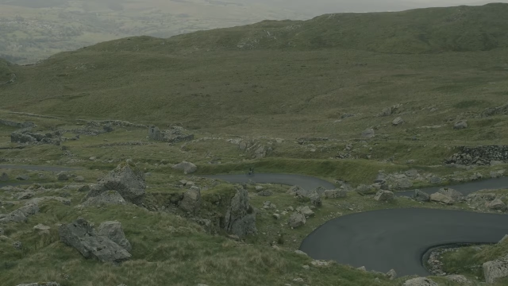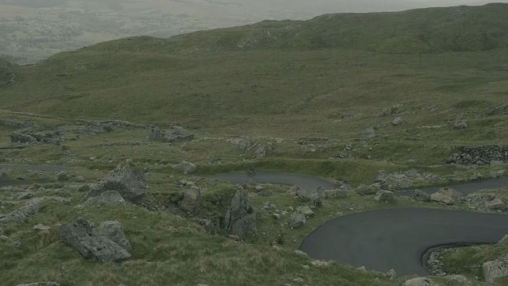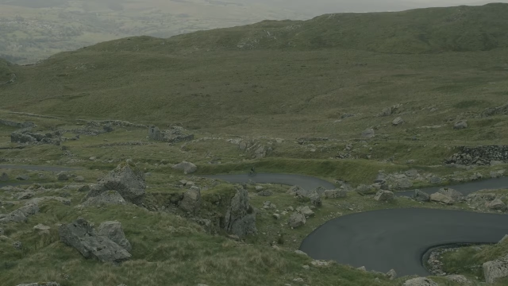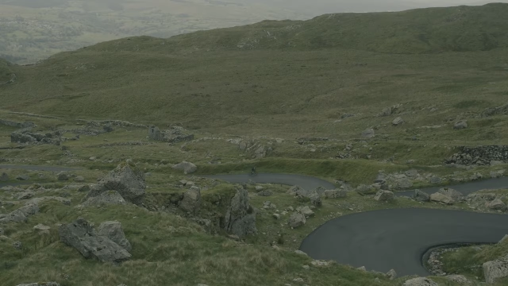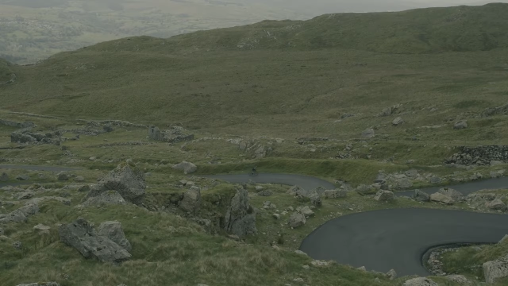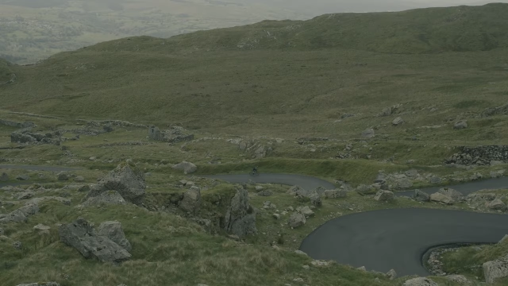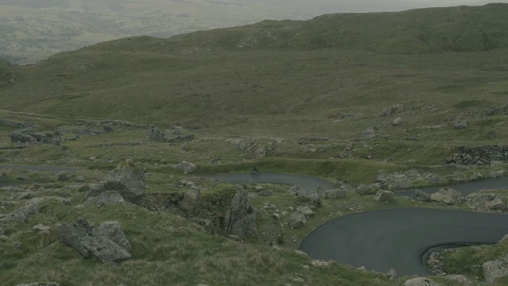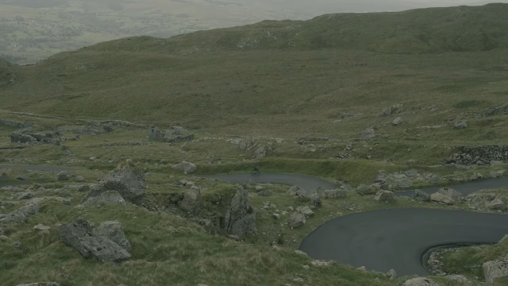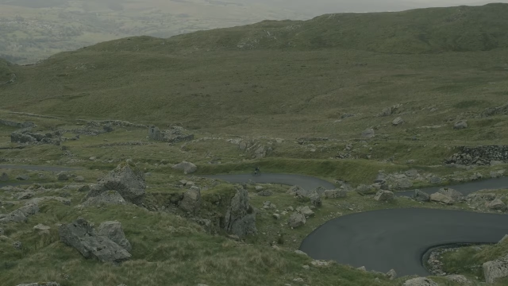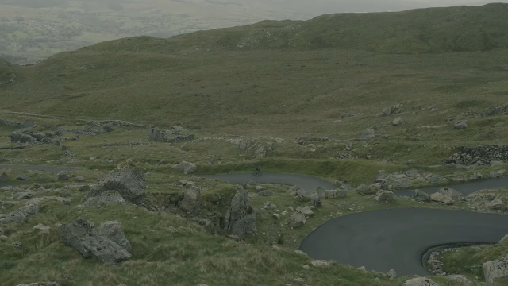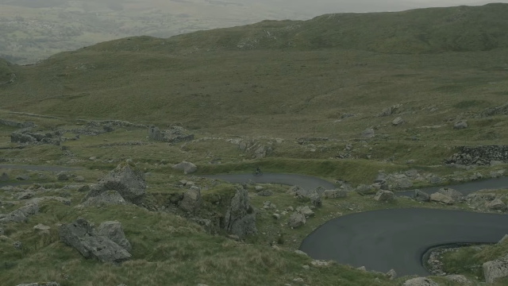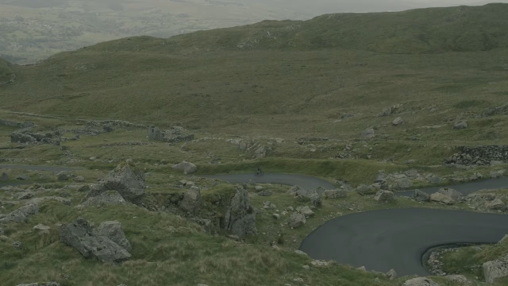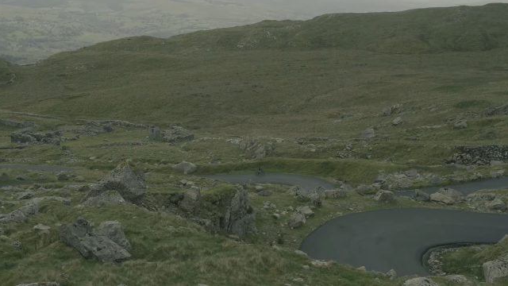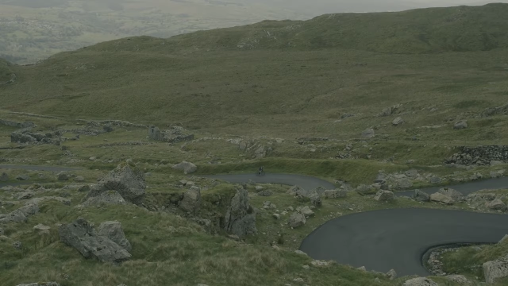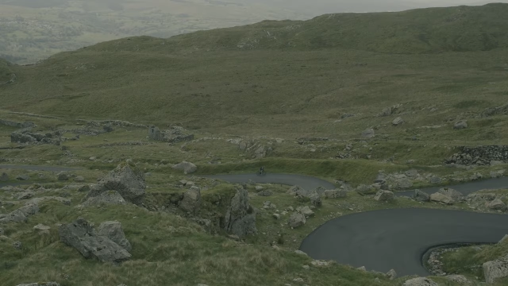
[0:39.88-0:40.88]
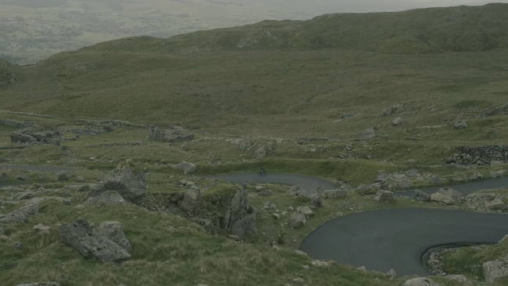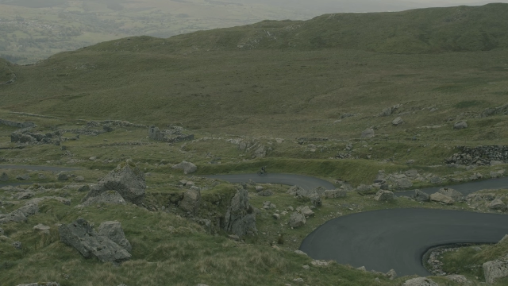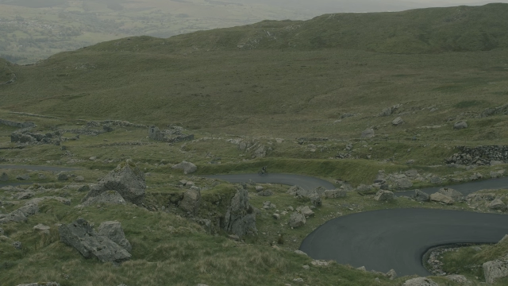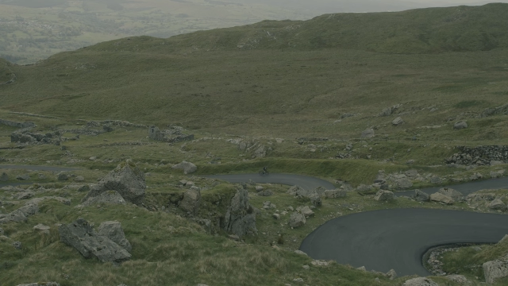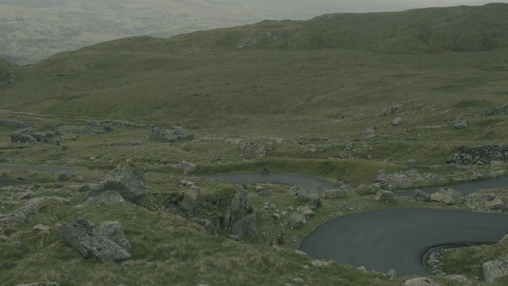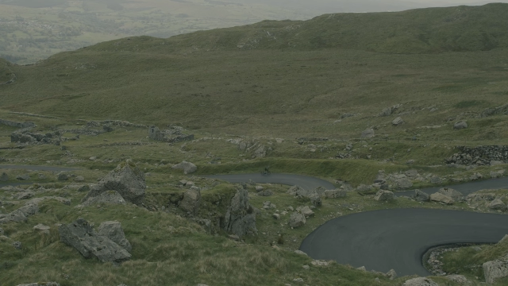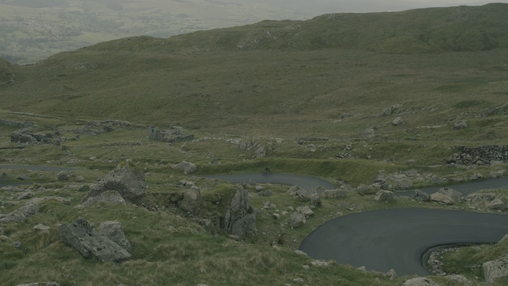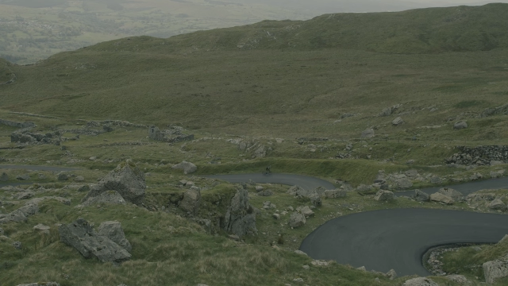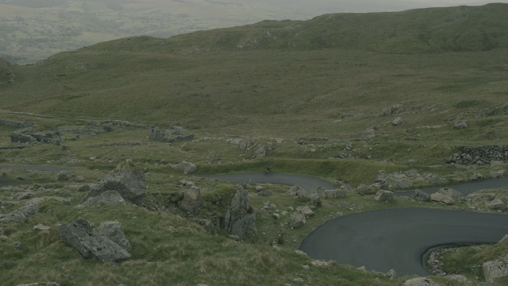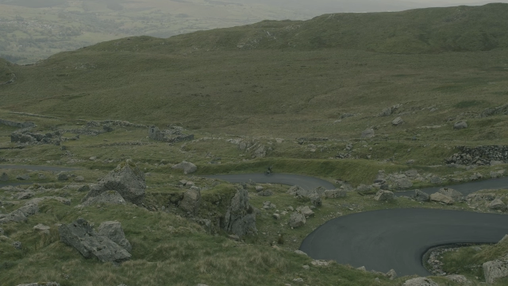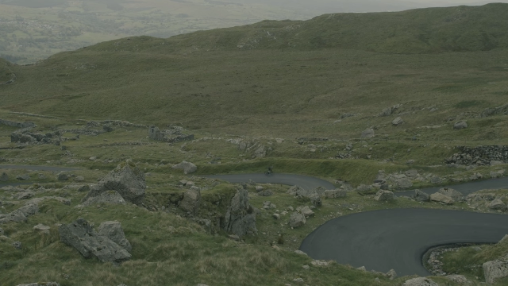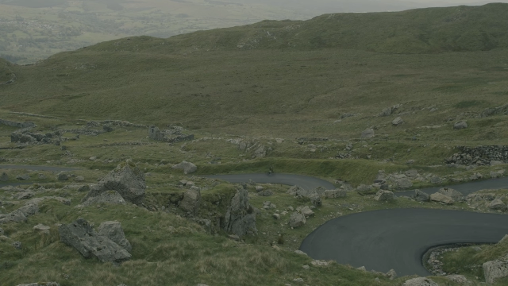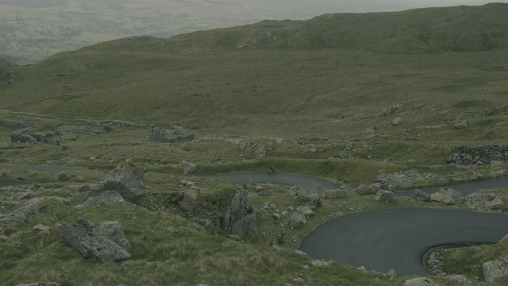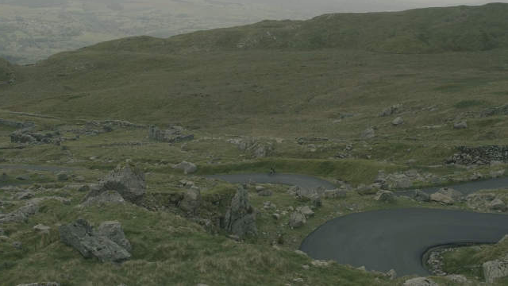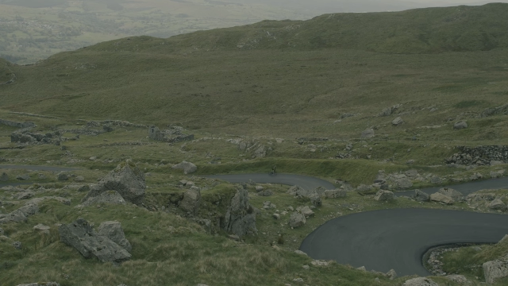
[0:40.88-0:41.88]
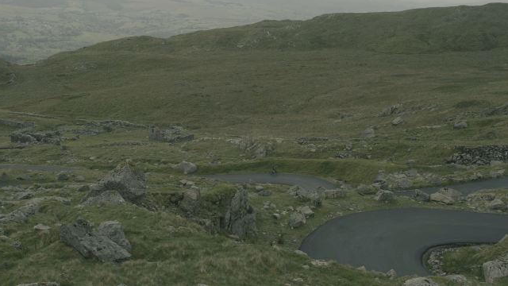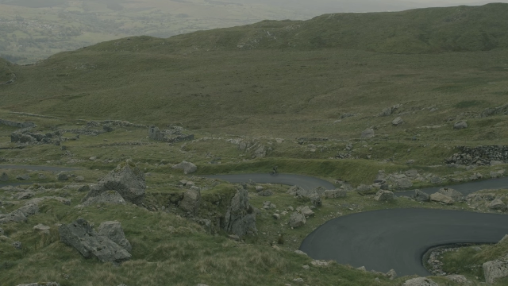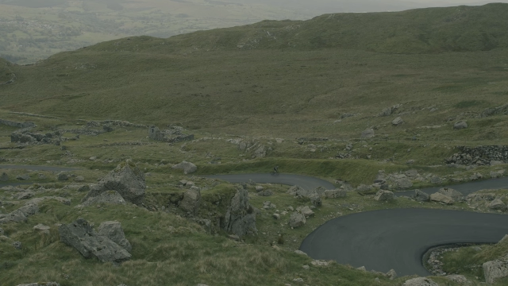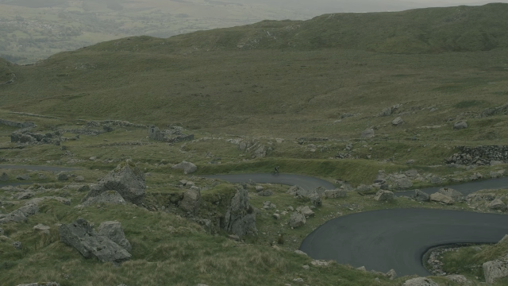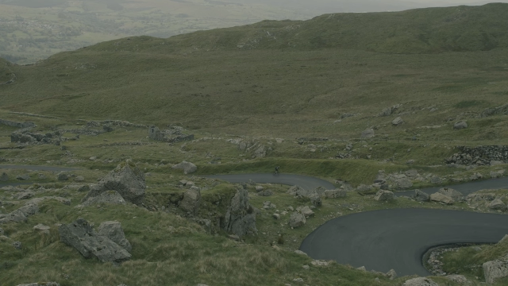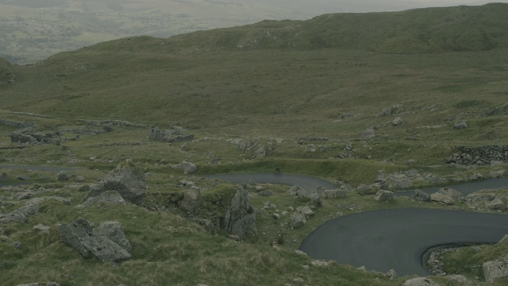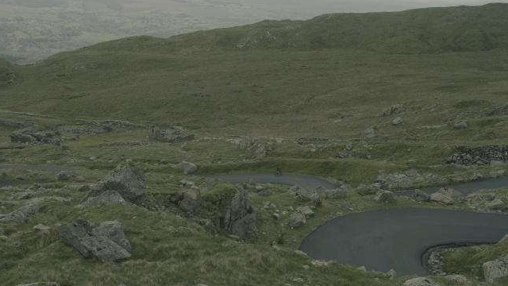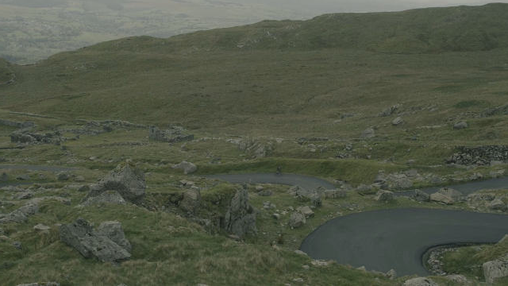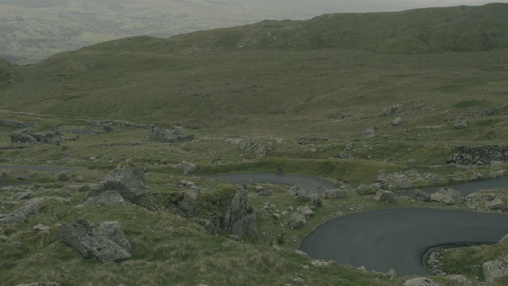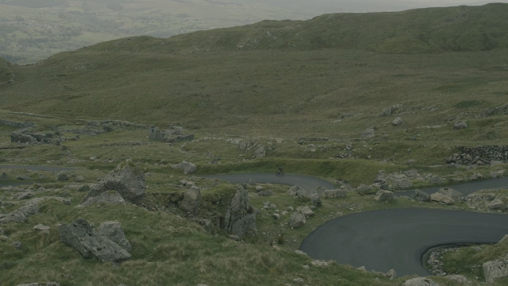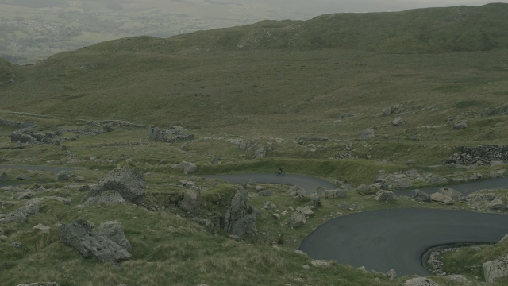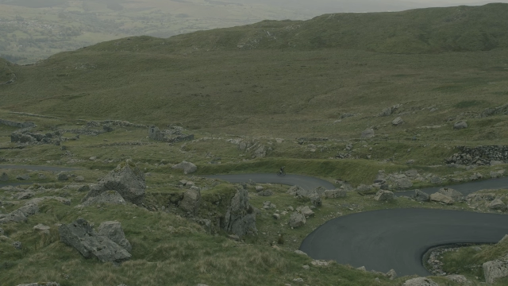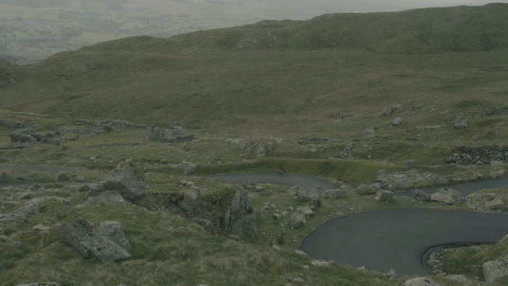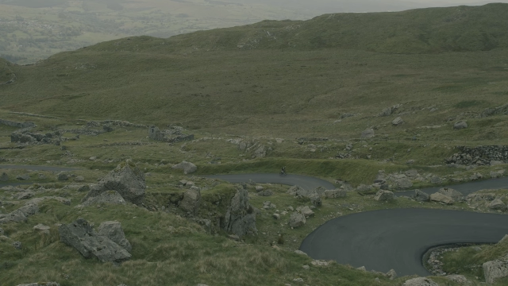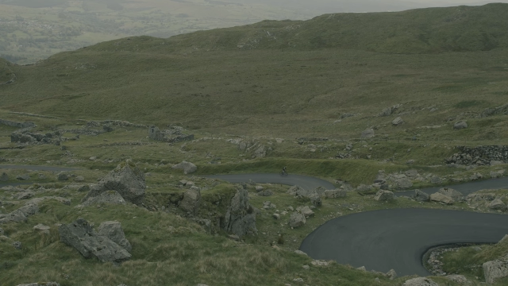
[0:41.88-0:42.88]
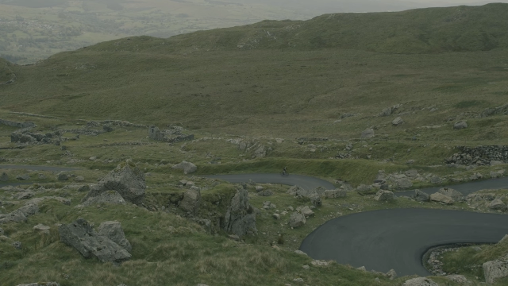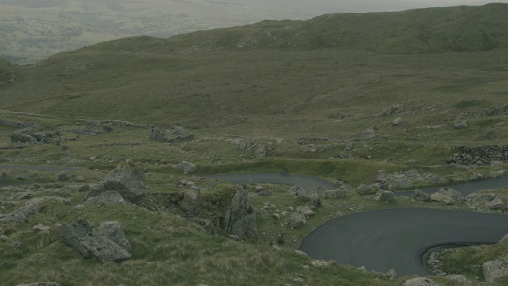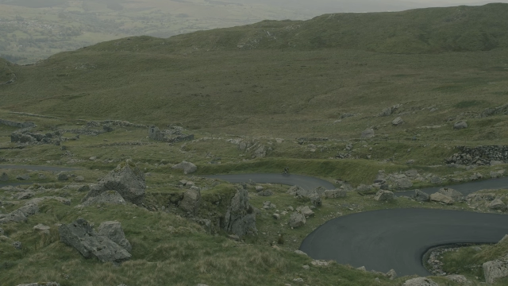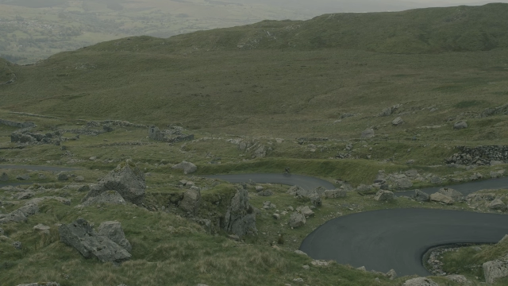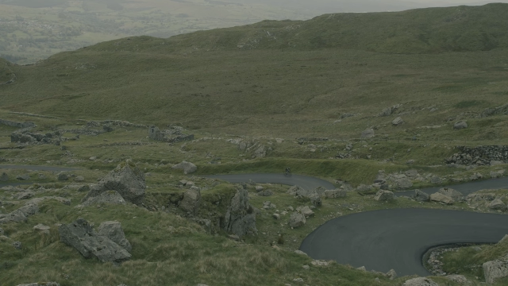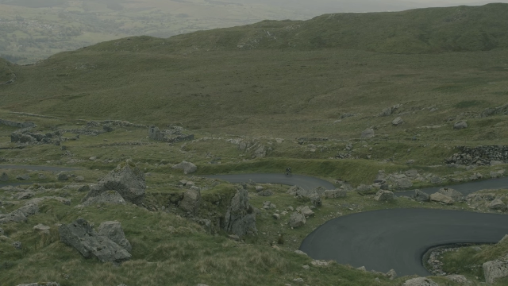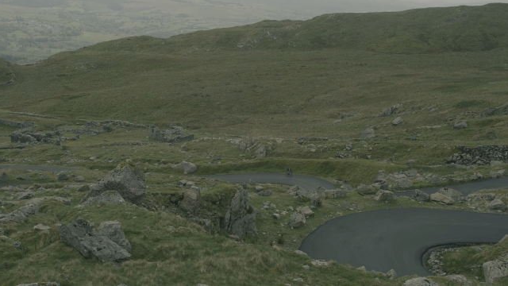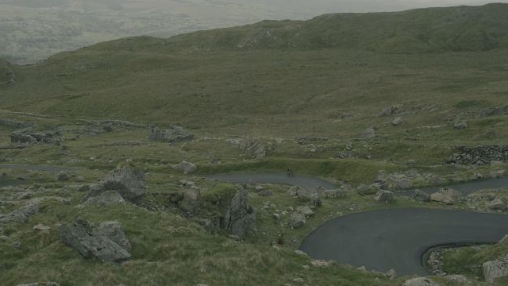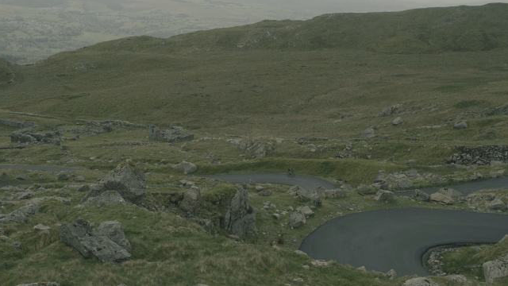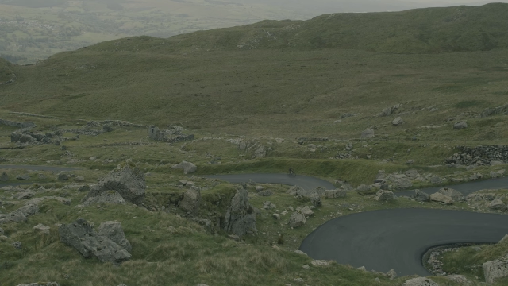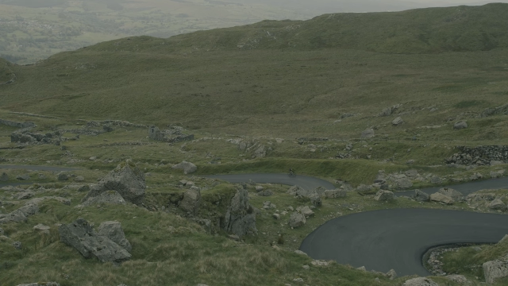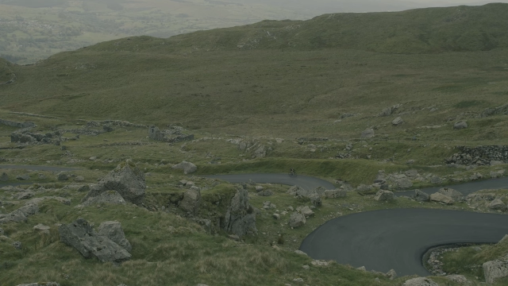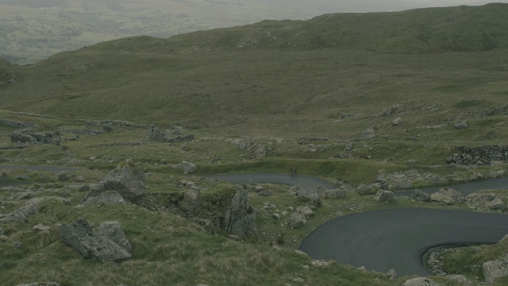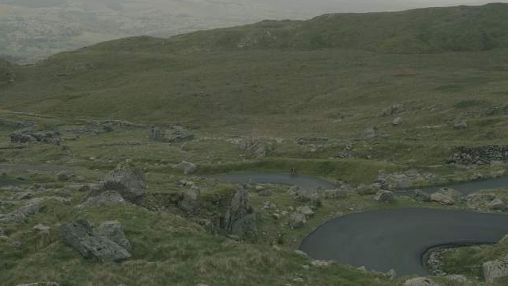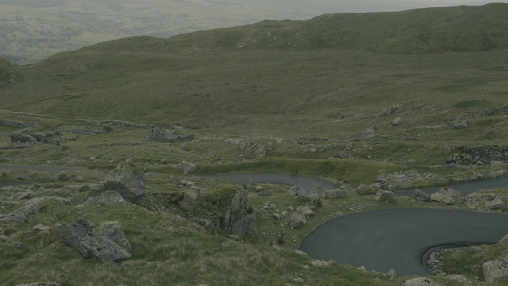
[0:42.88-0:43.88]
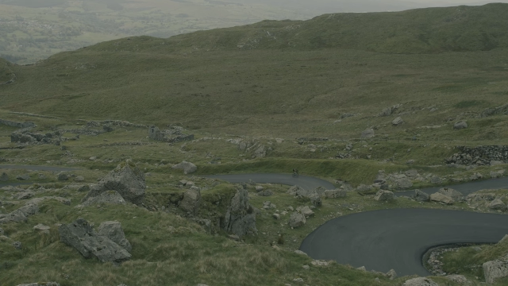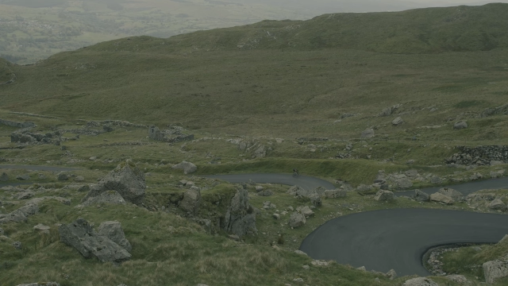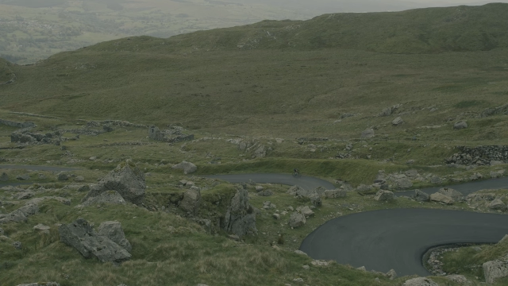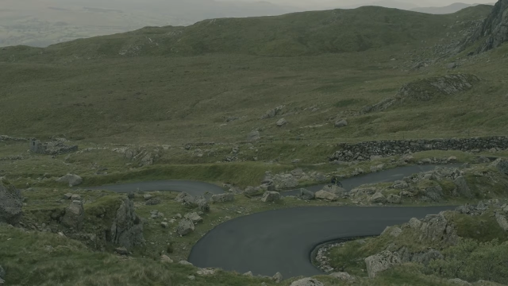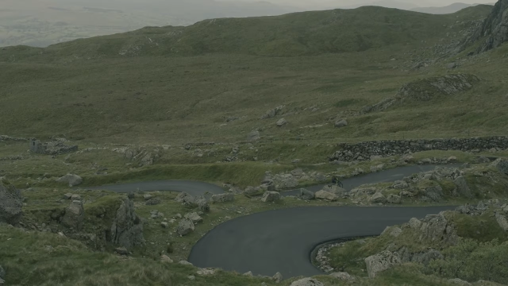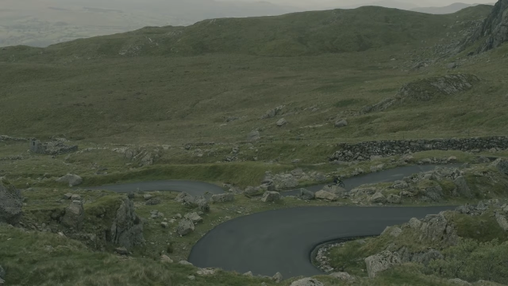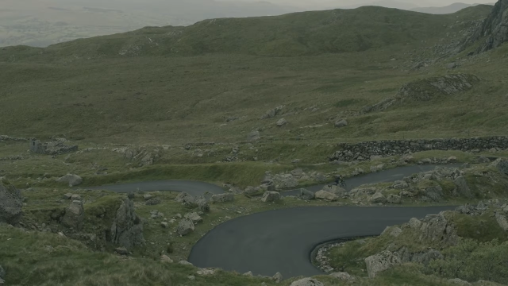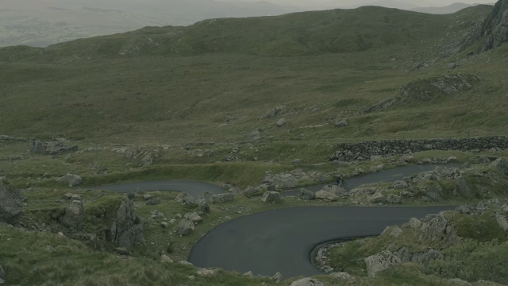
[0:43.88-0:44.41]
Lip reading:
(no speaker visible)